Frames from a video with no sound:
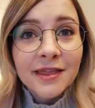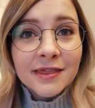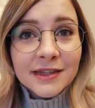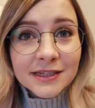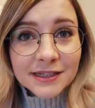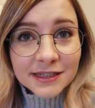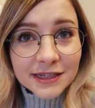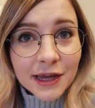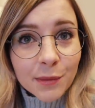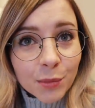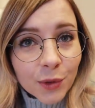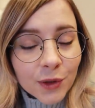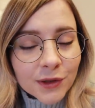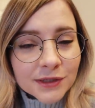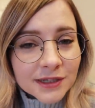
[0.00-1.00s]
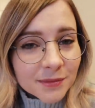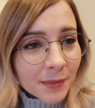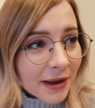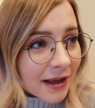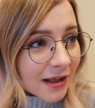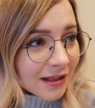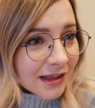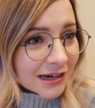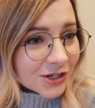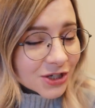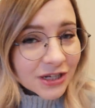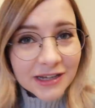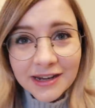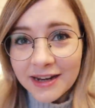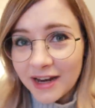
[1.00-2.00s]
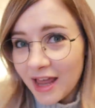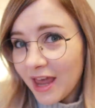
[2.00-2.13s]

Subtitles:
this staple to my collection,